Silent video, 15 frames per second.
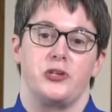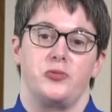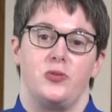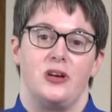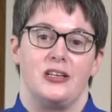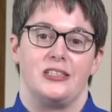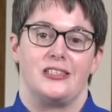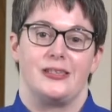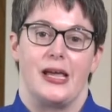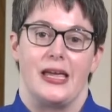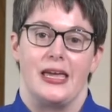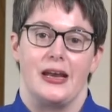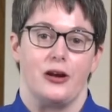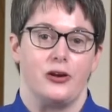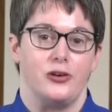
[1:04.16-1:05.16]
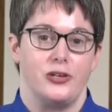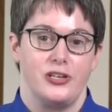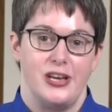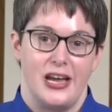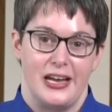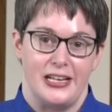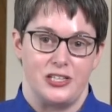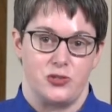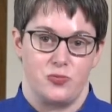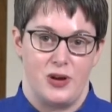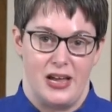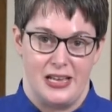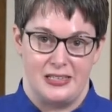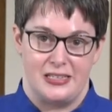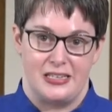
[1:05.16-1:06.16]
was to get a good night's
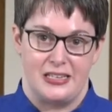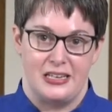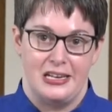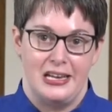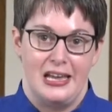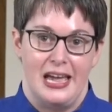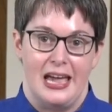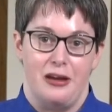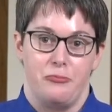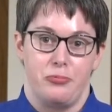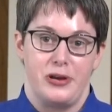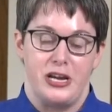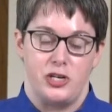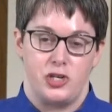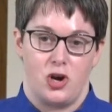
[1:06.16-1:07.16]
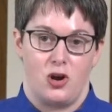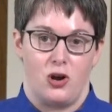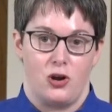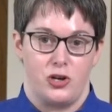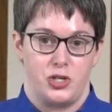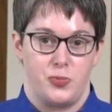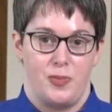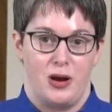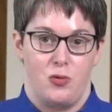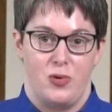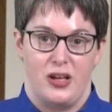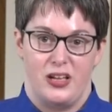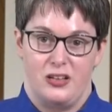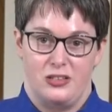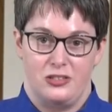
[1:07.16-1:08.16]
rest and recharge my
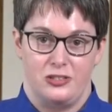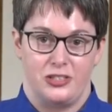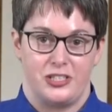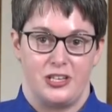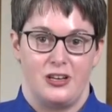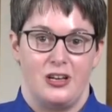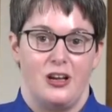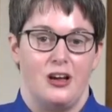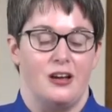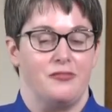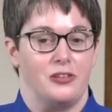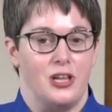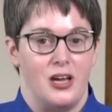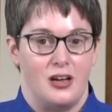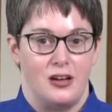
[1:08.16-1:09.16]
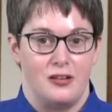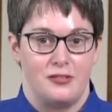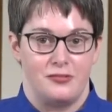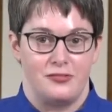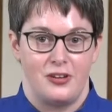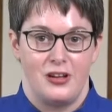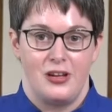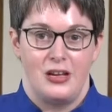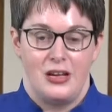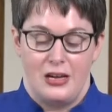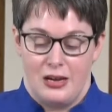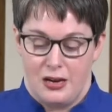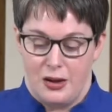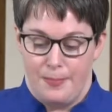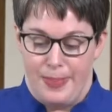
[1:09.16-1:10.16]
wells of love,
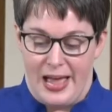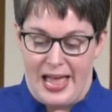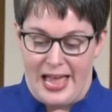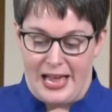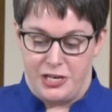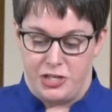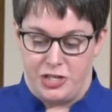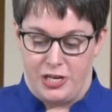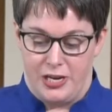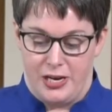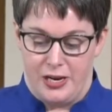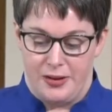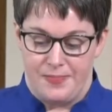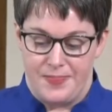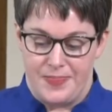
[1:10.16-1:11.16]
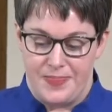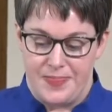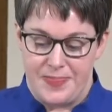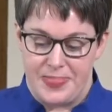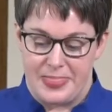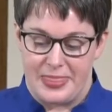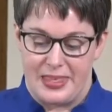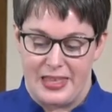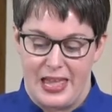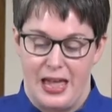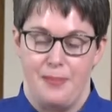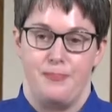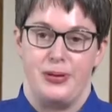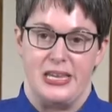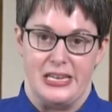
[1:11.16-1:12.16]
compassion,
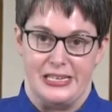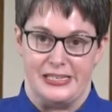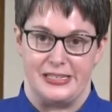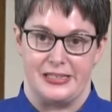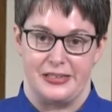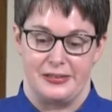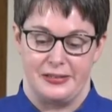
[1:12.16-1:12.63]
and peace.